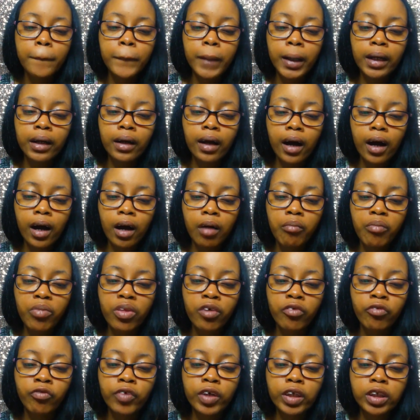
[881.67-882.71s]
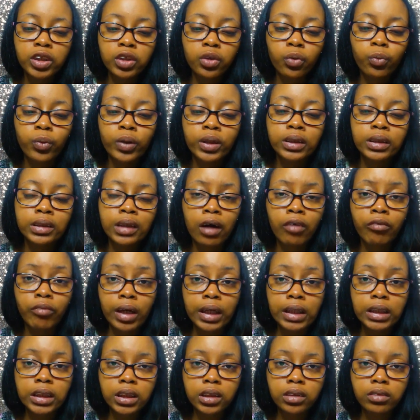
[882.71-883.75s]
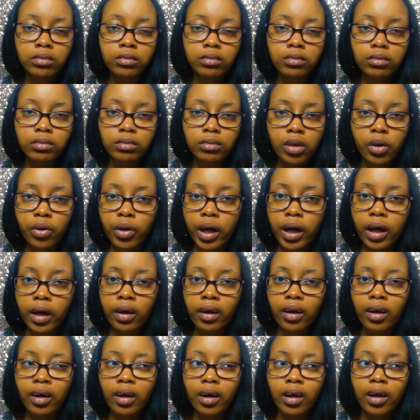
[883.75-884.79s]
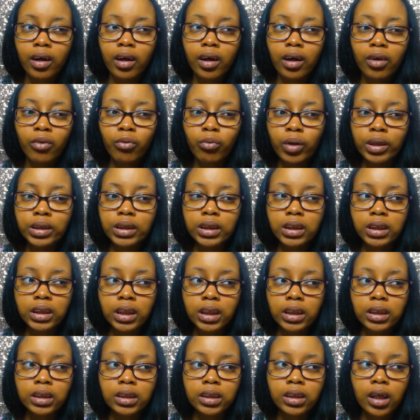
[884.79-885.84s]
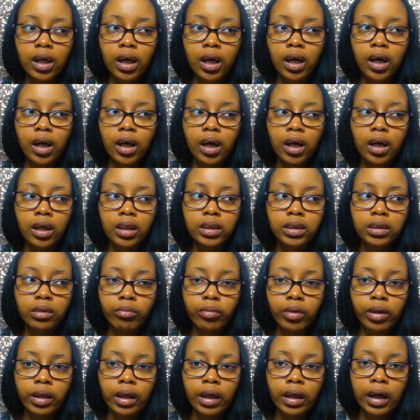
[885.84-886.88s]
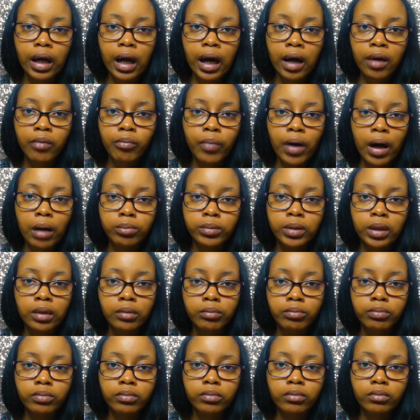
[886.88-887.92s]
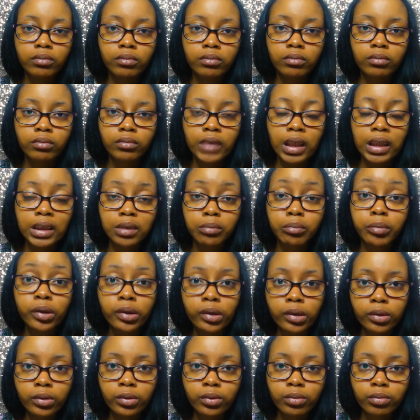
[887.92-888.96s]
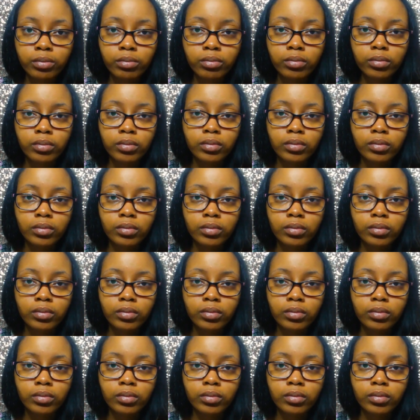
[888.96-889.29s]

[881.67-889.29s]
But um, the fish was salvation, okay? It wasn't just something that God popped up as a miracle.